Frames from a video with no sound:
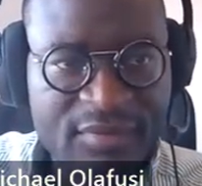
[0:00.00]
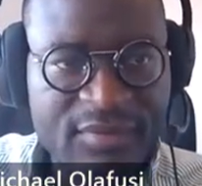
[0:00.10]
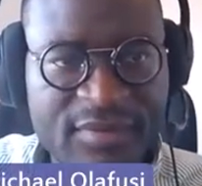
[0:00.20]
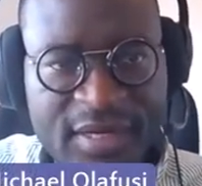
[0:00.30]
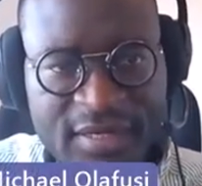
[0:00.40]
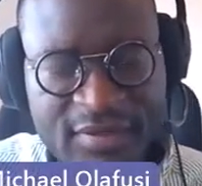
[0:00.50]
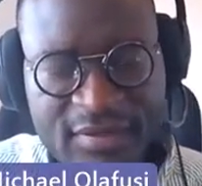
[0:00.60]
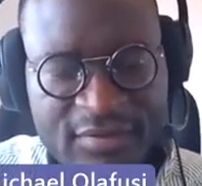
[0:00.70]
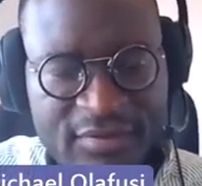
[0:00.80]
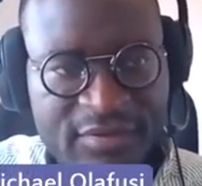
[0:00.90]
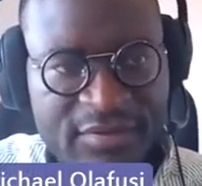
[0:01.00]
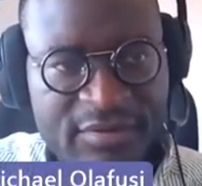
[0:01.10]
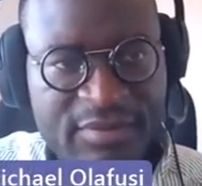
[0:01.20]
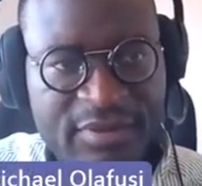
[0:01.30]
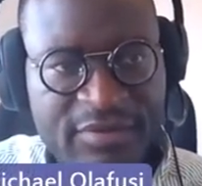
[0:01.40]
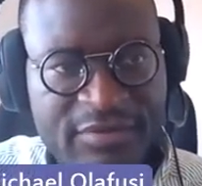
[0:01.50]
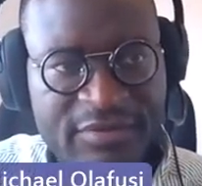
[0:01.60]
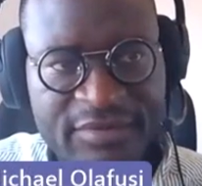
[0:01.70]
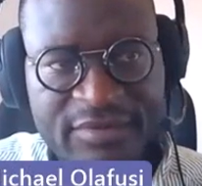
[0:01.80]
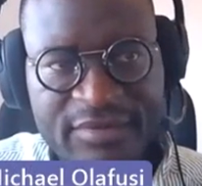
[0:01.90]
Oh, I did it on the wrong place.